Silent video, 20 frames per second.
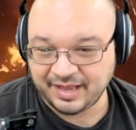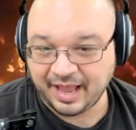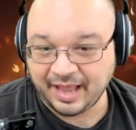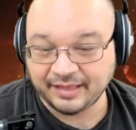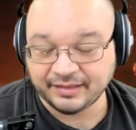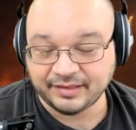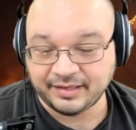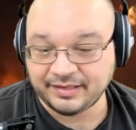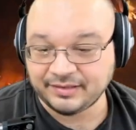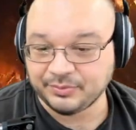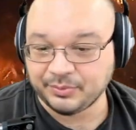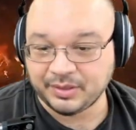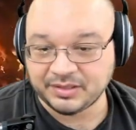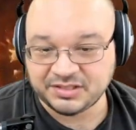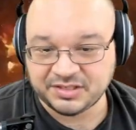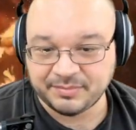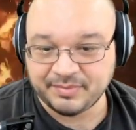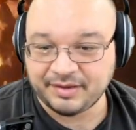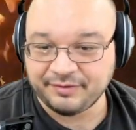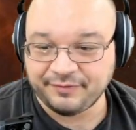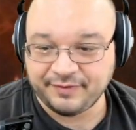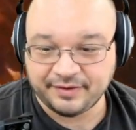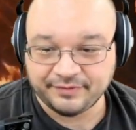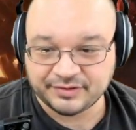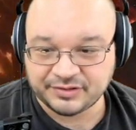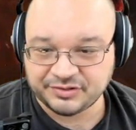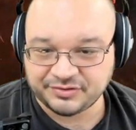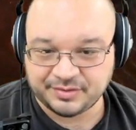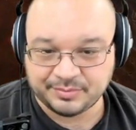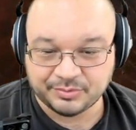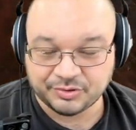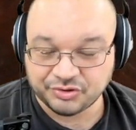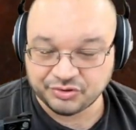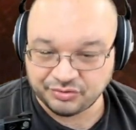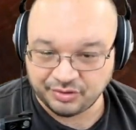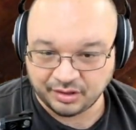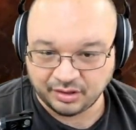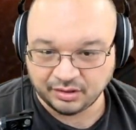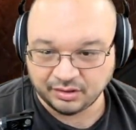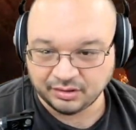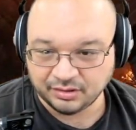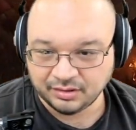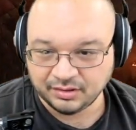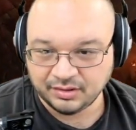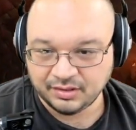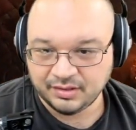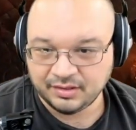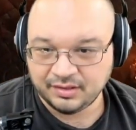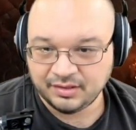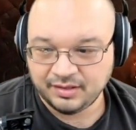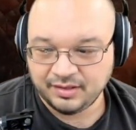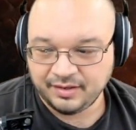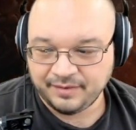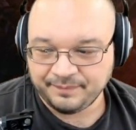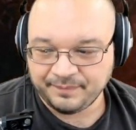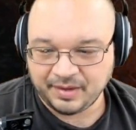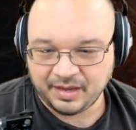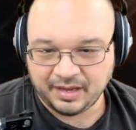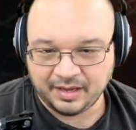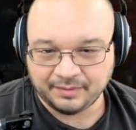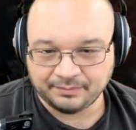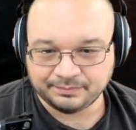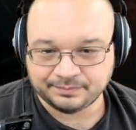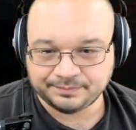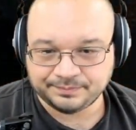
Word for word: I liked watching my favorite streamer struggle. Um,